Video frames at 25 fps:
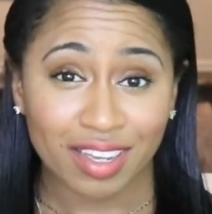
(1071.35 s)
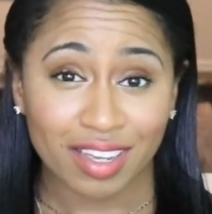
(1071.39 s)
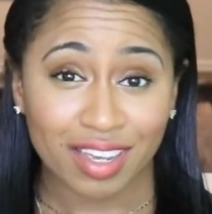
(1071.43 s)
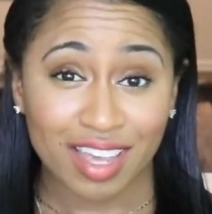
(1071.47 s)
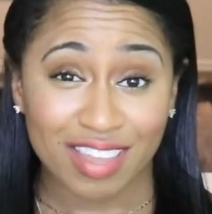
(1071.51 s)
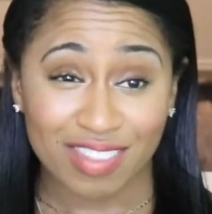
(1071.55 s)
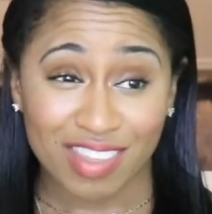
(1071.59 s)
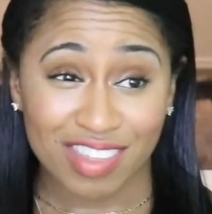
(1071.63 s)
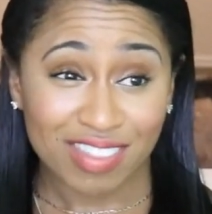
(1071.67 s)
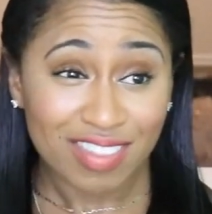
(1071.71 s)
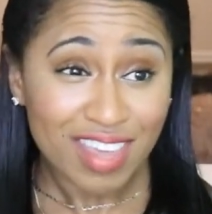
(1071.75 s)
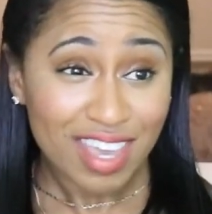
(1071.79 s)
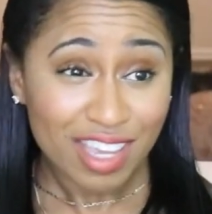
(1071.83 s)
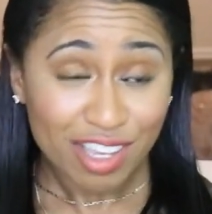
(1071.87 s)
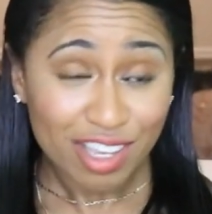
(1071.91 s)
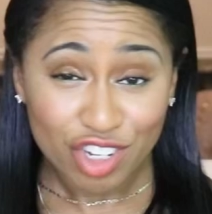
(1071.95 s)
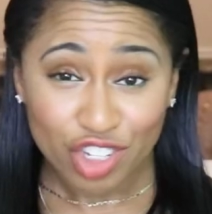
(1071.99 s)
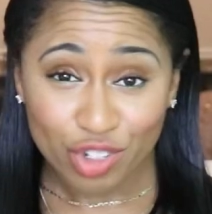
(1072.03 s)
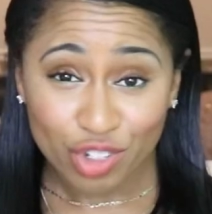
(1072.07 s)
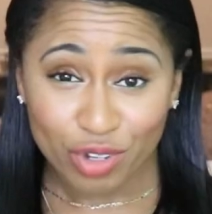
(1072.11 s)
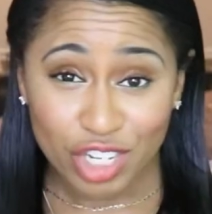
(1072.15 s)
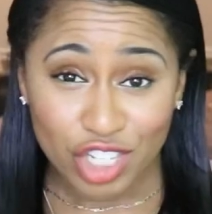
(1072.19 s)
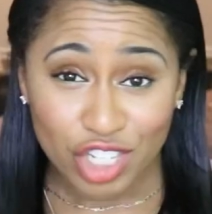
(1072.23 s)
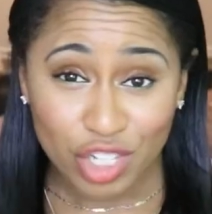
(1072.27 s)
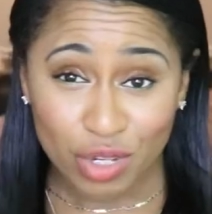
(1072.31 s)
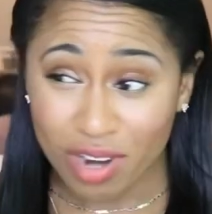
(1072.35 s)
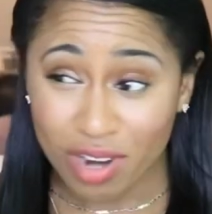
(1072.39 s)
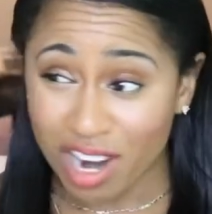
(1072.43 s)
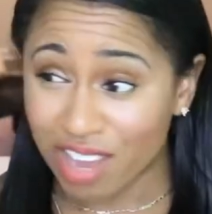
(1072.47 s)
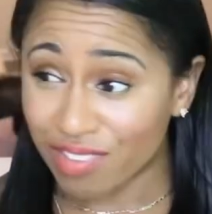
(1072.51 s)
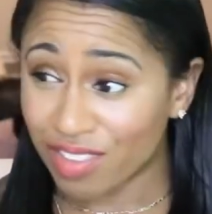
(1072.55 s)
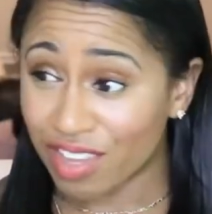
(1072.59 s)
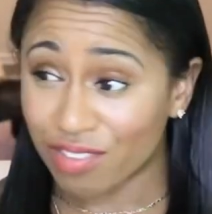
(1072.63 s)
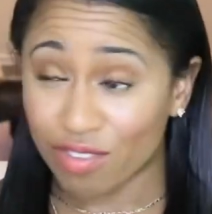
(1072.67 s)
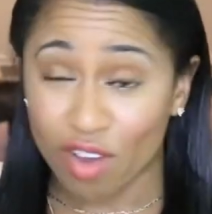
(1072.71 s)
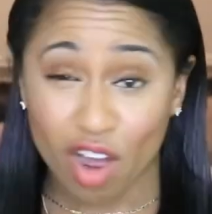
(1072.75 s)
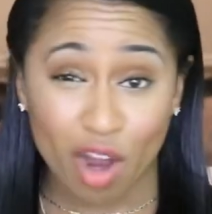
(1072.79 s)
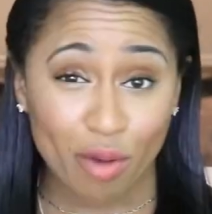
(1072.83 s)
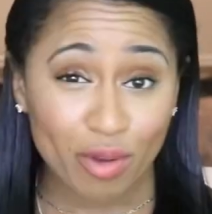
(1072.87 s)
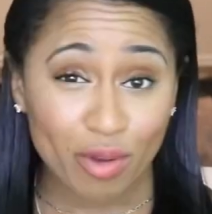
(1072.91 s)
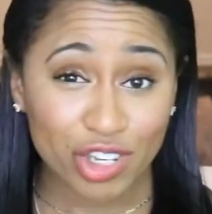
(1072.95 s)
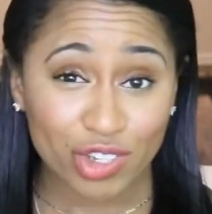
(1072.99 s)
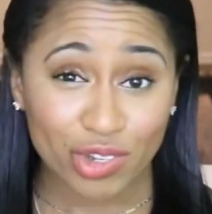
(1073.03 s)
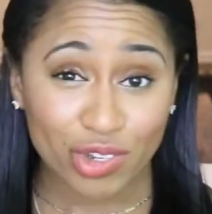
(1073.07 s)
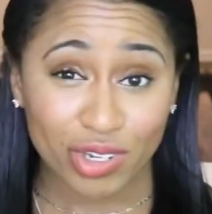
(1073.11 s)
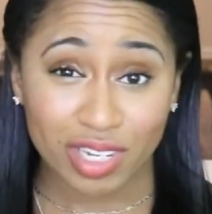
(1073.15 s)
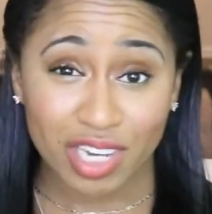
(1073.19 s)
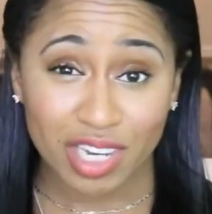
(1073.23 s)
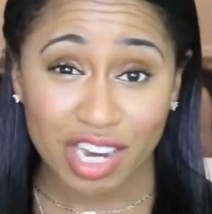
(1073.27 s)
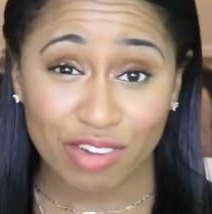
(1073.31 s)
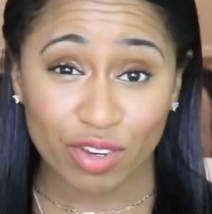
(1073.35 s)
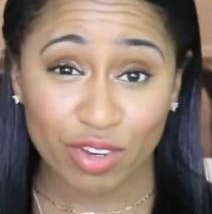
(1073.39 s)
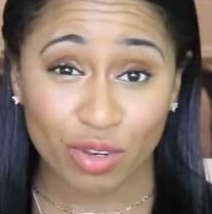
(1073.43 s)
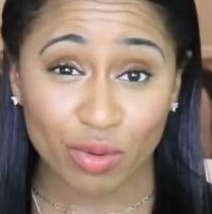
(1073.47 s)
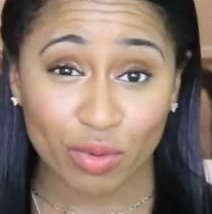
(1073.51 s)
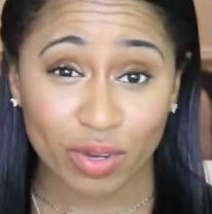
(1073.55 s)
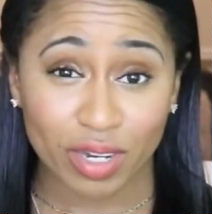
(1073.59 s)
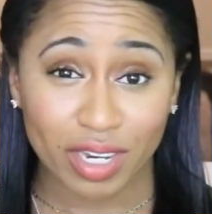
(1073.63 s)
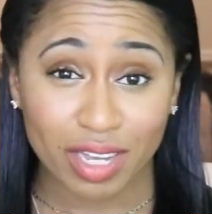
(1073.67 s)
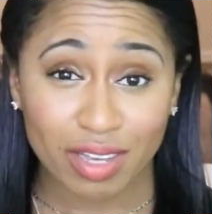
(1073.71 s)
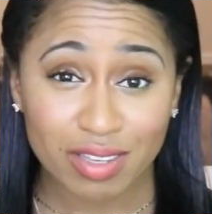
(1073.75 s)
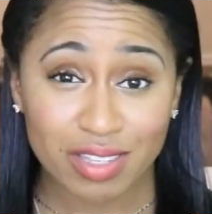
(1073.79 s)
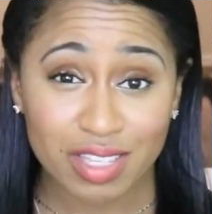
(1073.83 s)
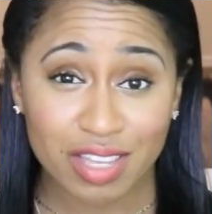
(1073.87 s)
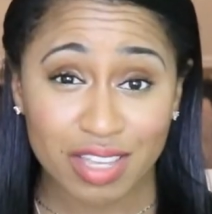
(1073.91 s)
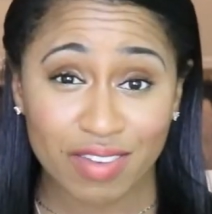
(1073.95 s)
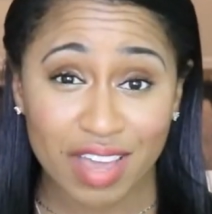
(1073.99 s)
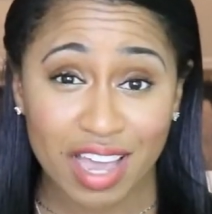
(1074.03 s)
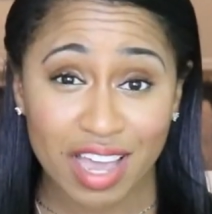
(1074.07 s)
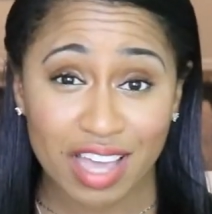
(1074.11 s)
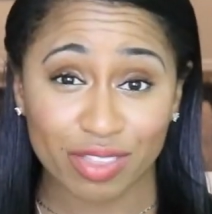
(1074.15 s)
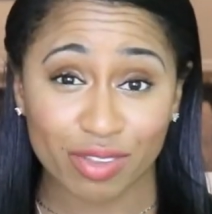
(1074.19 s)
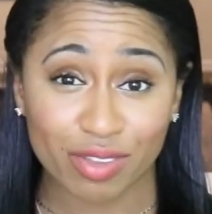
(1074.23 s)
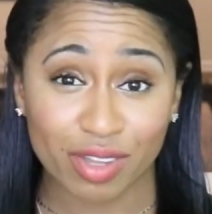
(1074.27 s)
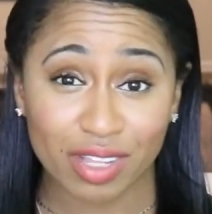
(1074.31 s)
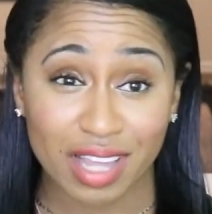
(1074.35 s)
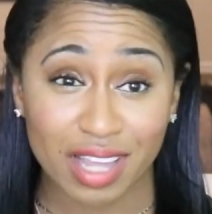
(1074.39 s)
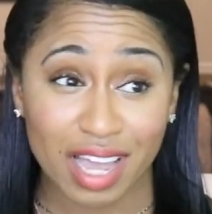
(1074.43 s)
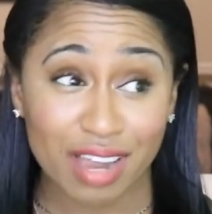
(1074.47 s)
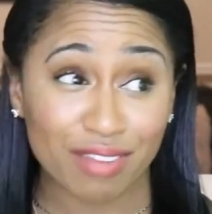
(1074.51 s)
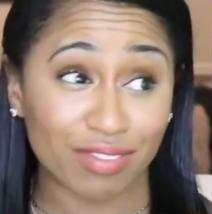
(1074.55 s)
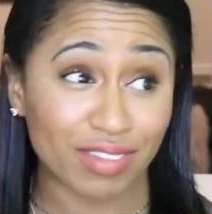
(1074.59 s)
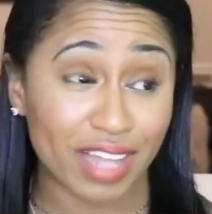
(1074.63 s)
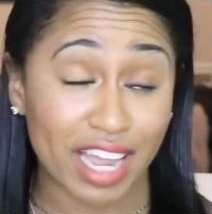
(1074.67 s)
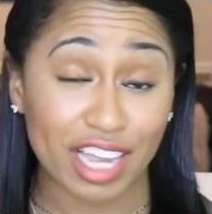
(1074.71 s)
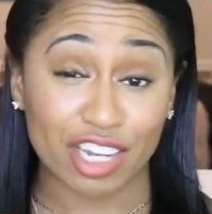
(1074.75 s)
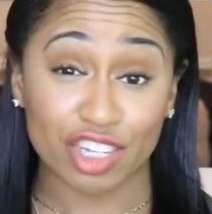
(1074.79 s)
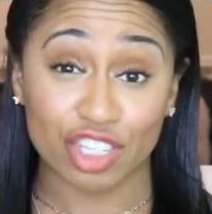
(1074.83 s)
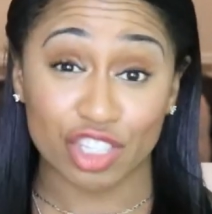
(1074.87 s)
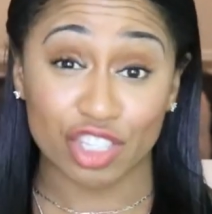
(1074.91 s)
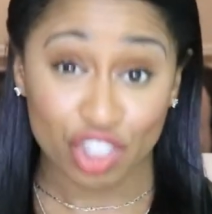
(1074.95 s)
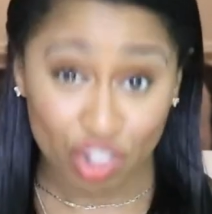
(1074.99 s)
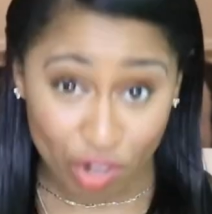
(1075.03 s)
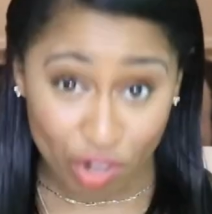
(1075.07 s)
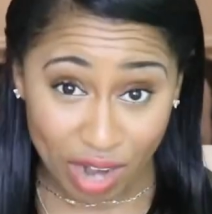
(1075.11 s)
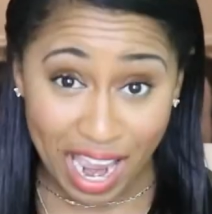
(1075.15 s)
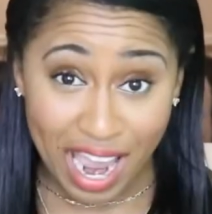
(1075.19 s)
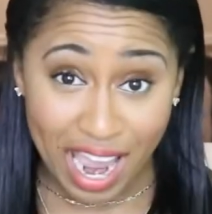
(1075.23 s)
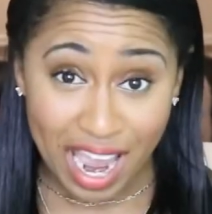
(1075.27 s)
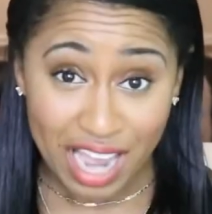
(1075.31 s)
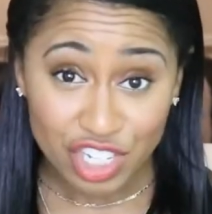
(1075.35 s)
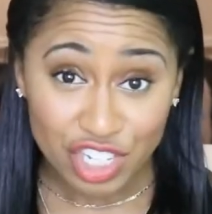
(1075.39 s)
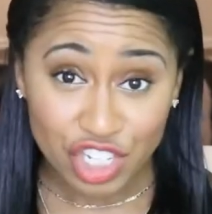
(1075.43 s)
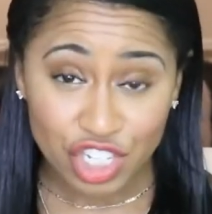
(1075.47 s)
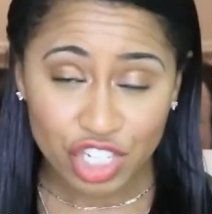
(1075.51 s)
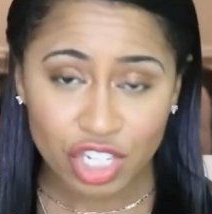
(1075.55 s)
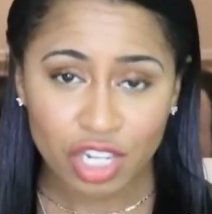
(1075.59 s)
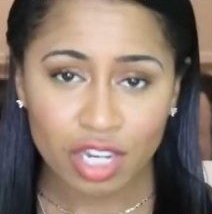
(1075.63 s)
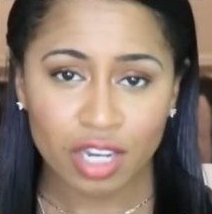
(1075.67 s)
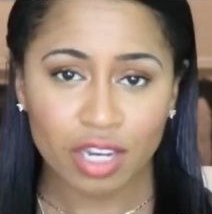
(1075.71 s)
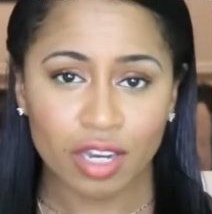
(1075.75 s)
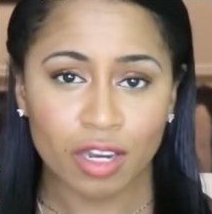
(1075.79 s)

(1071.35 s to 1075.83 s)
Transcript: and that they can treat you how they've always treated everyone else they've had in their life, like trash,